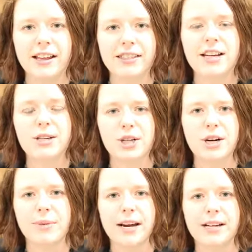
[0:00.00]
Thanks,
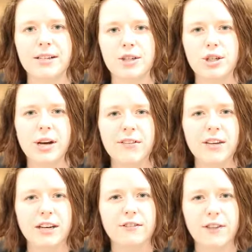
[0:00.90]
Jeremiah. Do you have
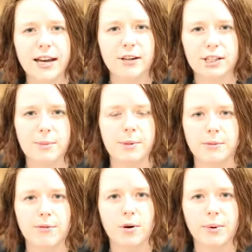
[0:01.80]
any final tips
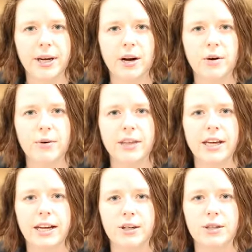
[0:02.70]
before we go
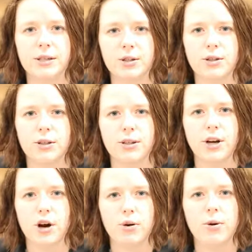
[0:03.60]
that agents should
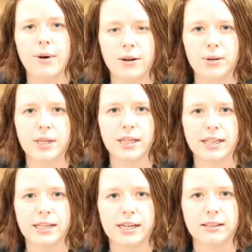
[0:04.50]
know about using
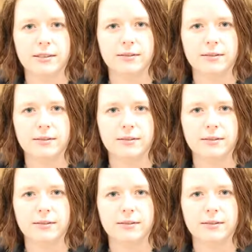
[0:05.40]
LinkedIn?